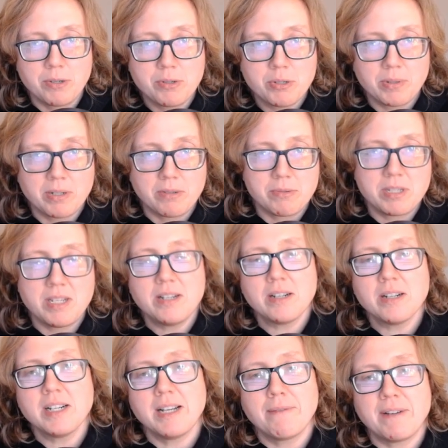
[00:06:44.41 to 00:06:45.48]
so it goes here.
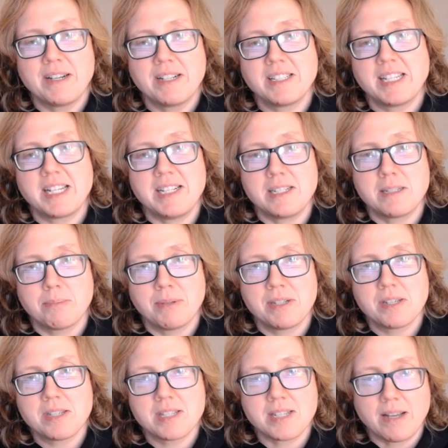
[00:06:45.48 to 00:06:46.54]
And finally, I need to place
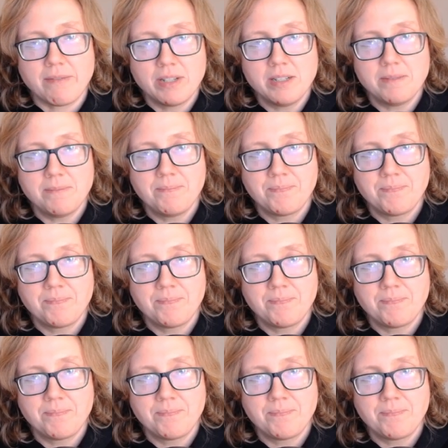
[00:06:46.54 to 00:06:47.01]
a 7.